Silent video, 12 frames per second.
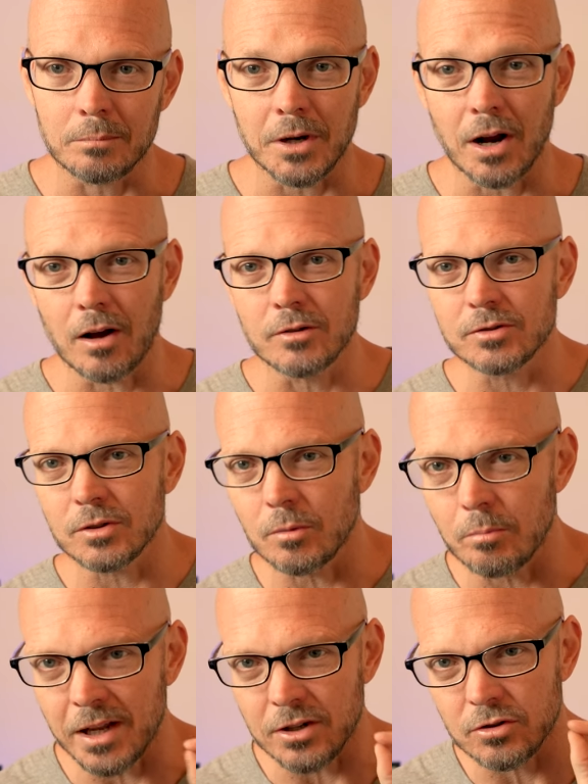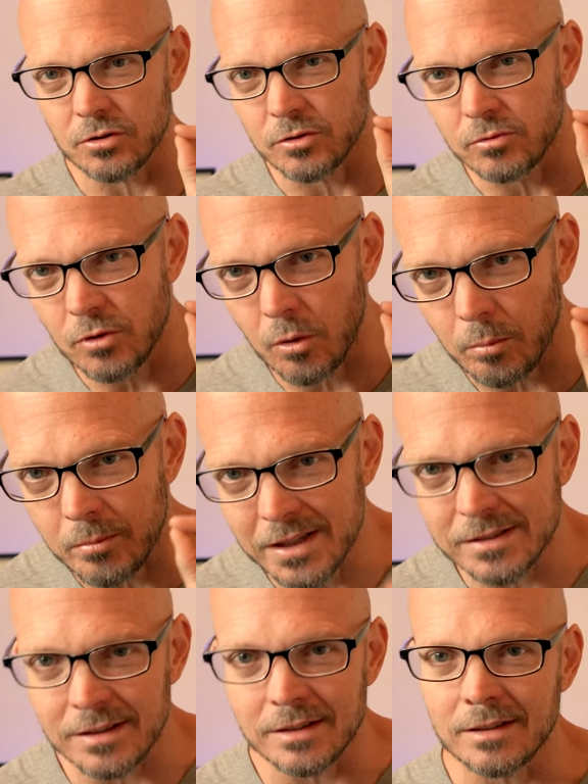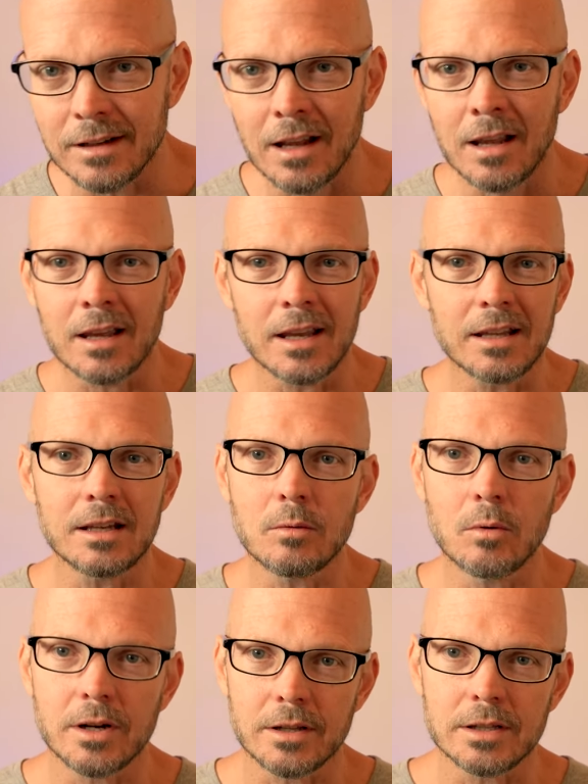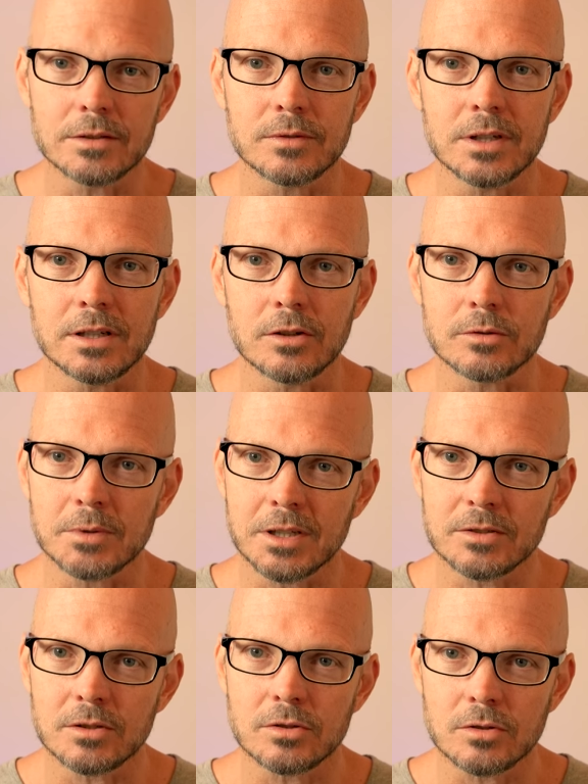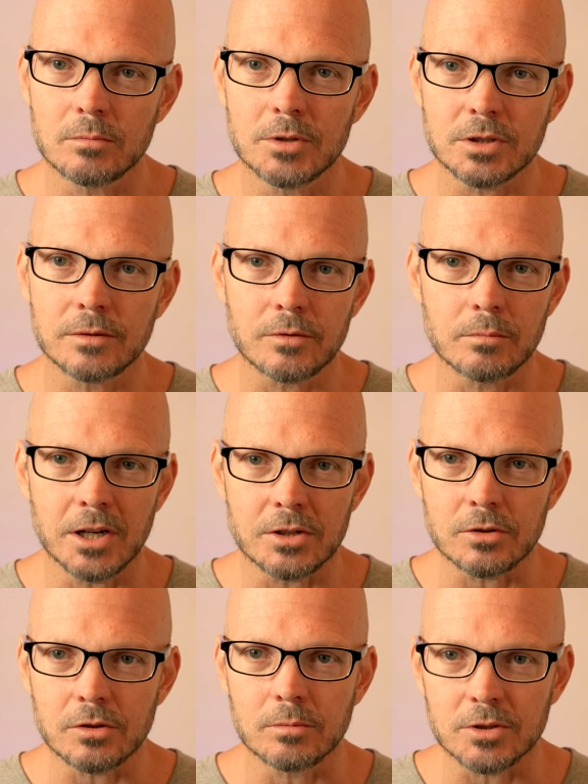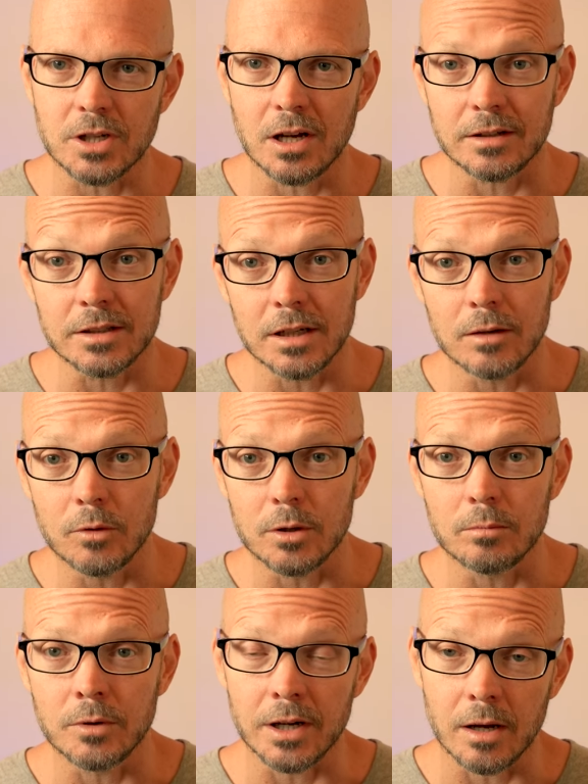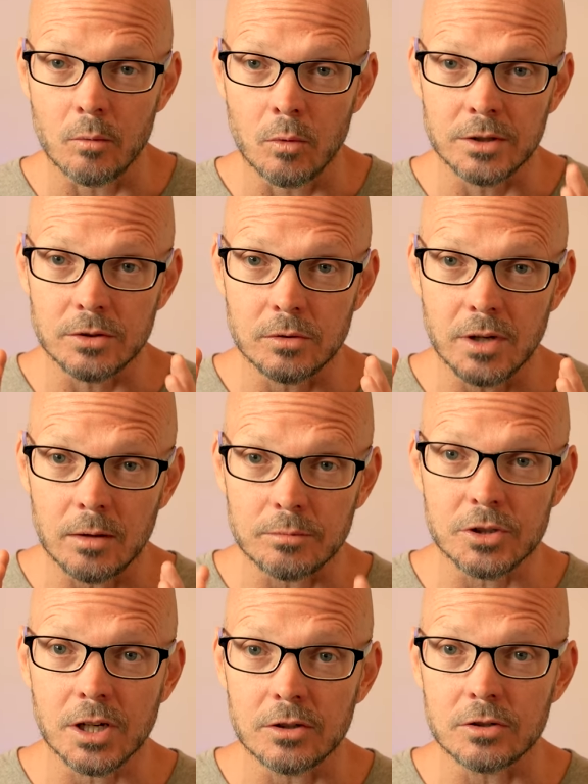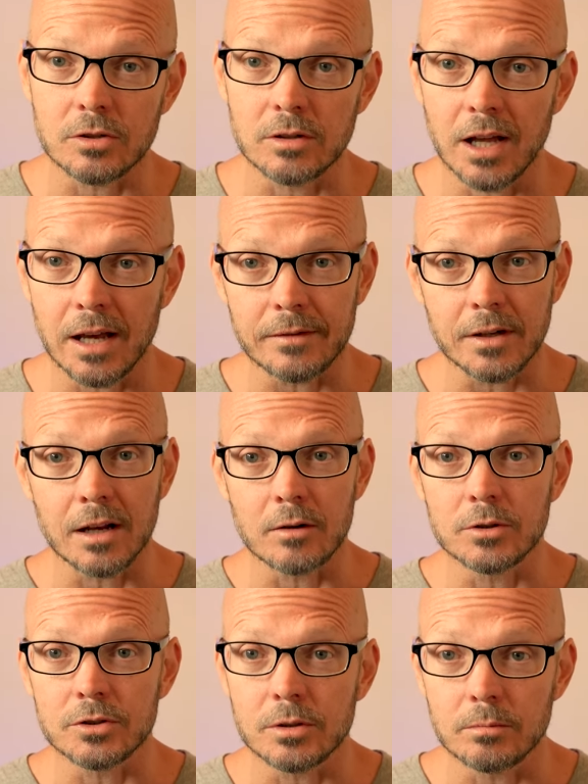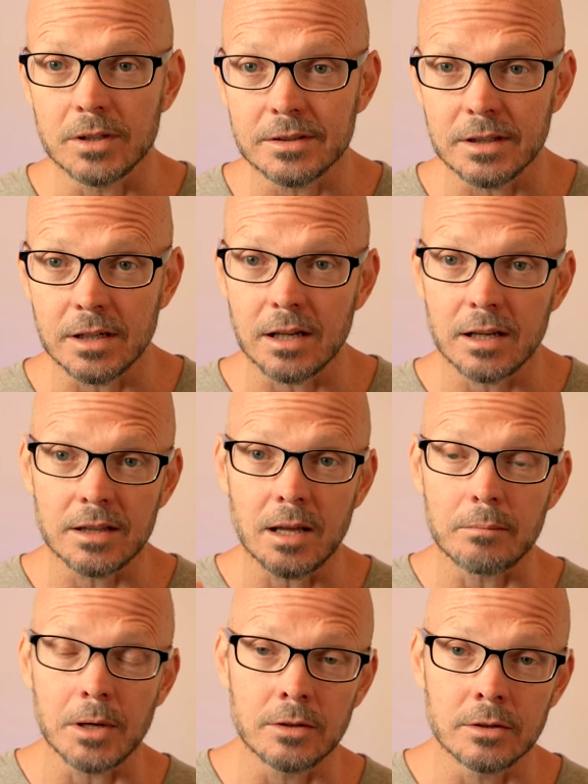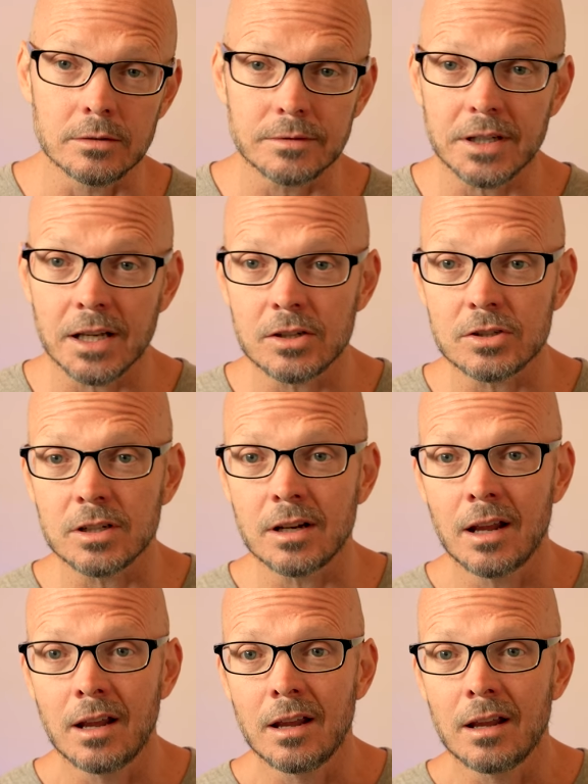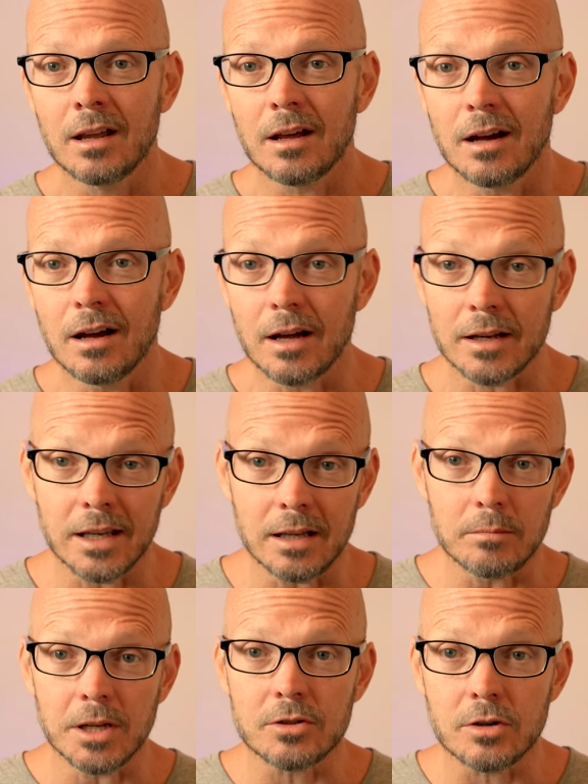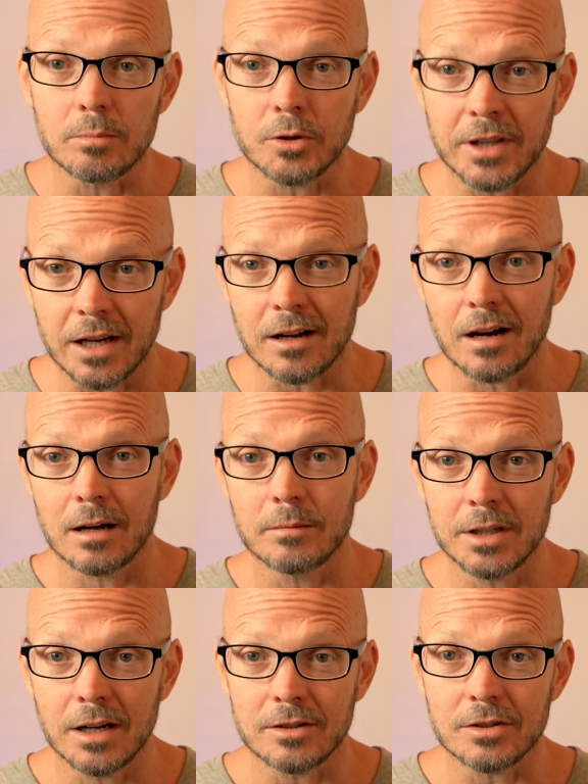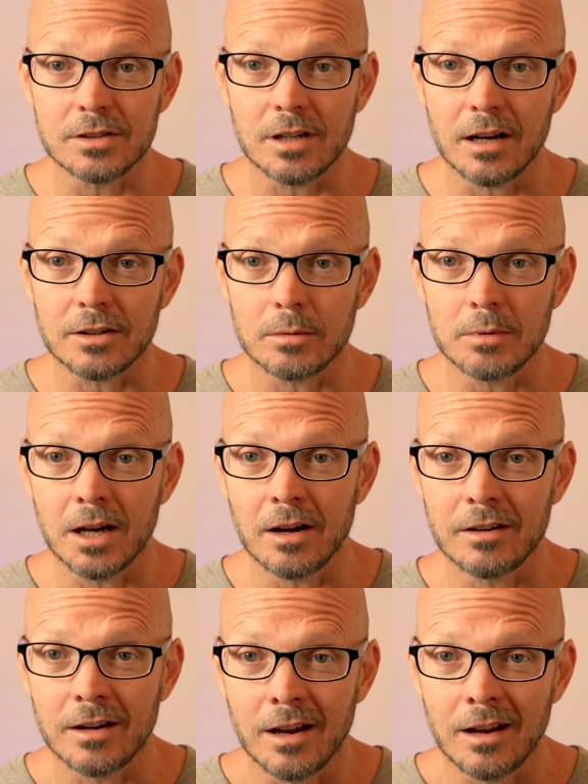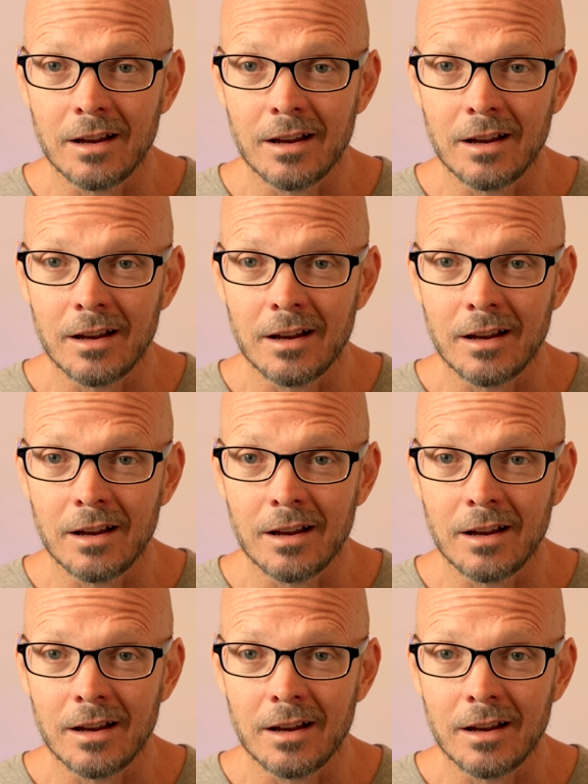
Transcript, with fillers: But also make sure you don't miss a, any one of these videos because there's so much information, so much content I want to bring. I want to help change your life and I don't want you to miss any. Hit that bell notification. Uh, again, make sure to put that comment I just talked about.